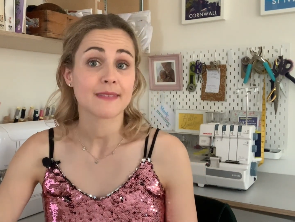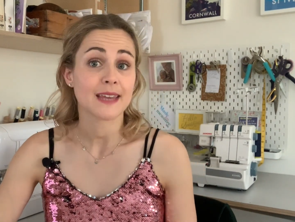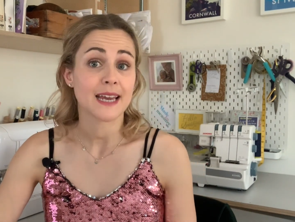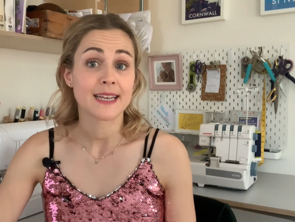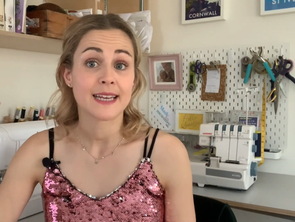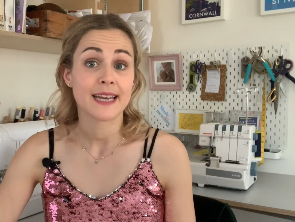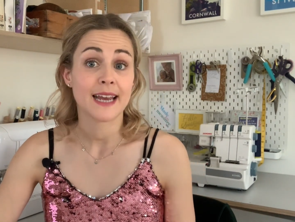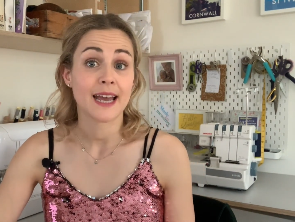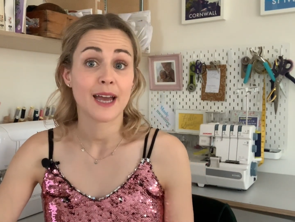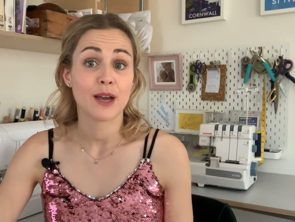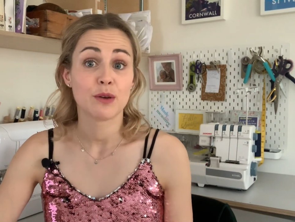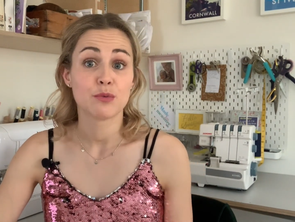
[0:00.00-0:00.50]
and
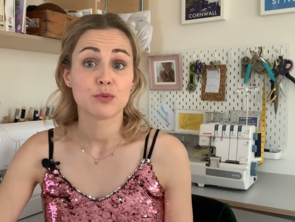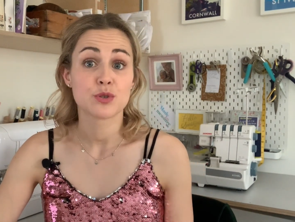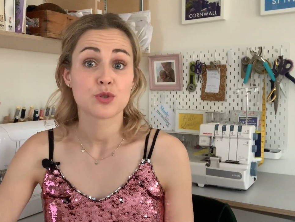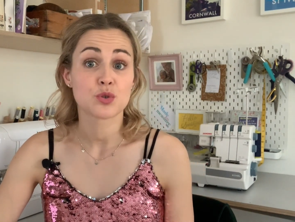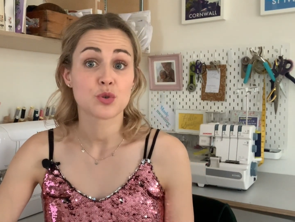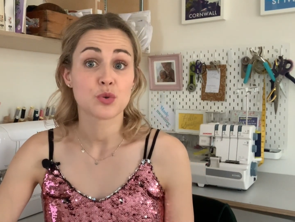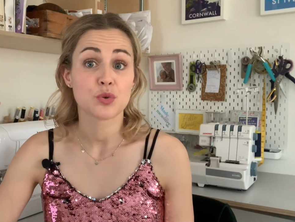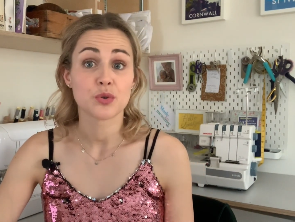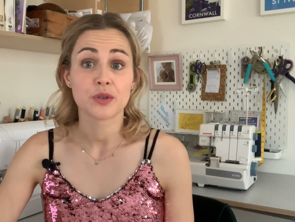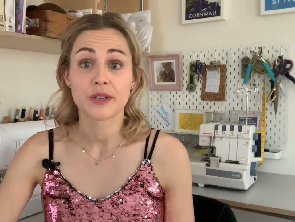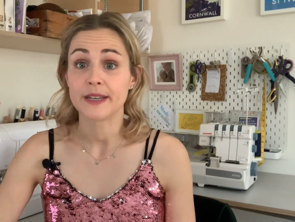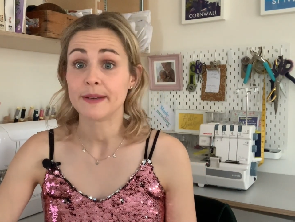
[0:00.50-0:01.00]
yet, it was
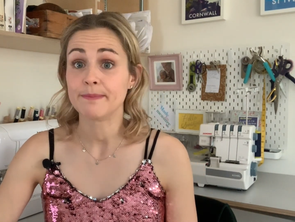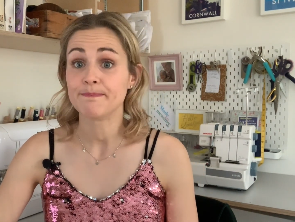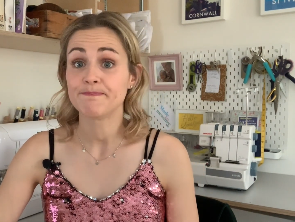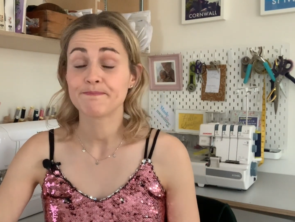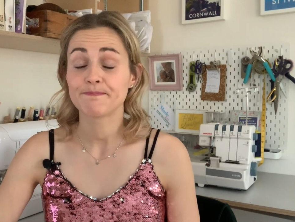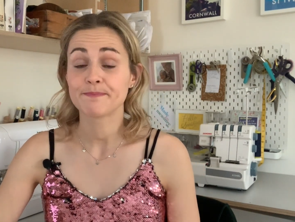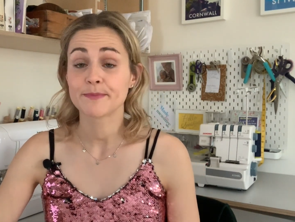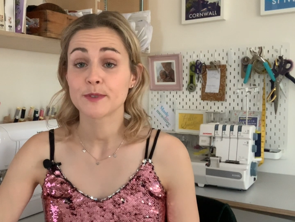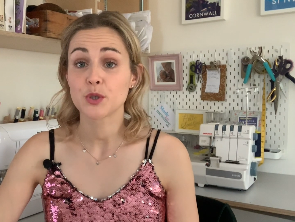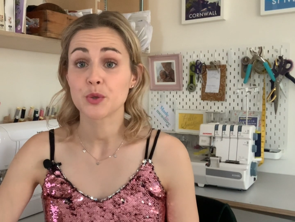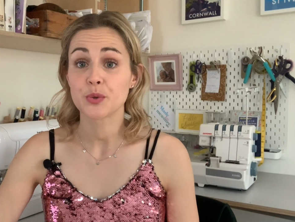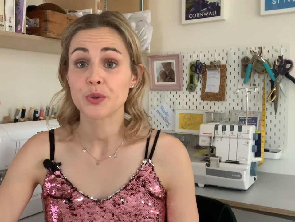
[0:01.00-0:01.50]
totally,
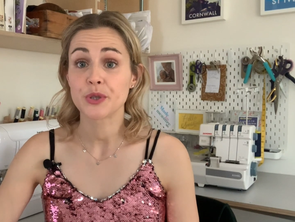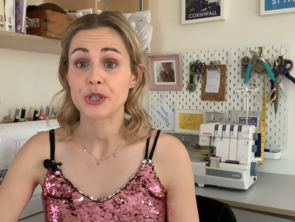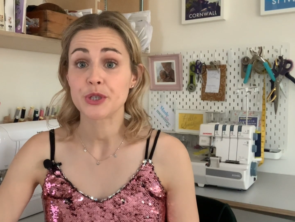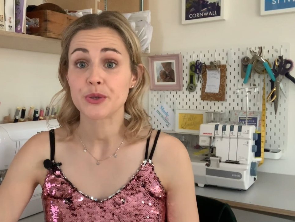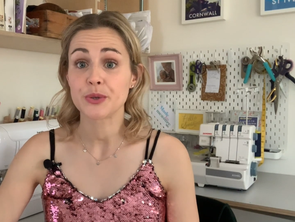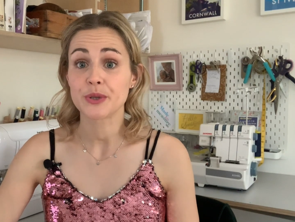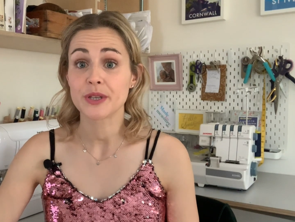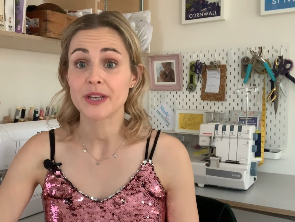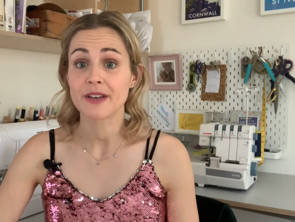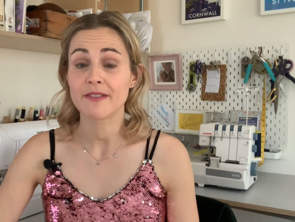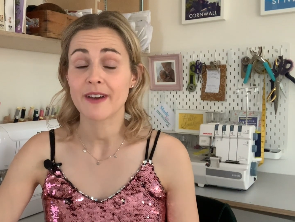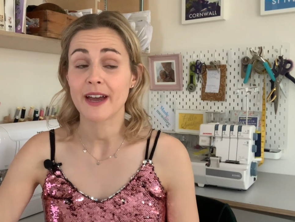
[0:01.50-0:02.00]
totally,
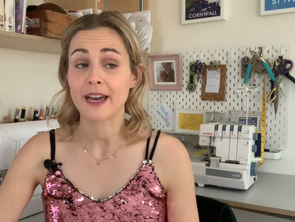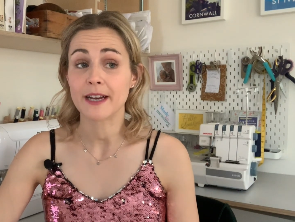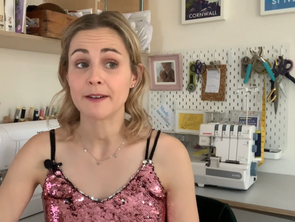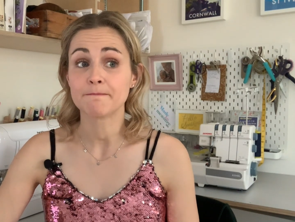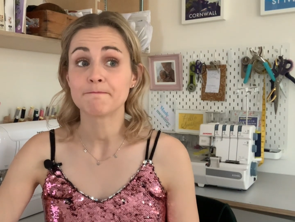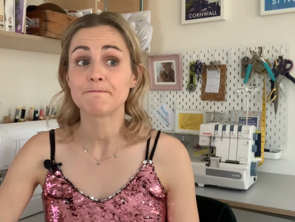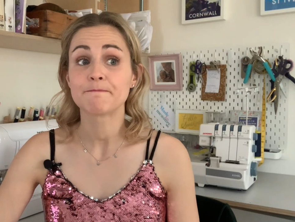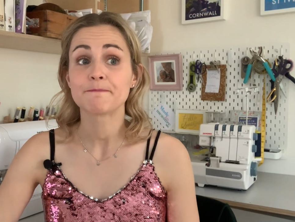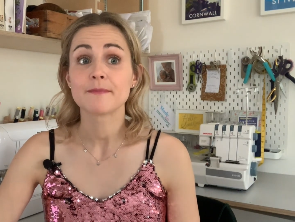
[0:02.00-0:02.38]
totally fine.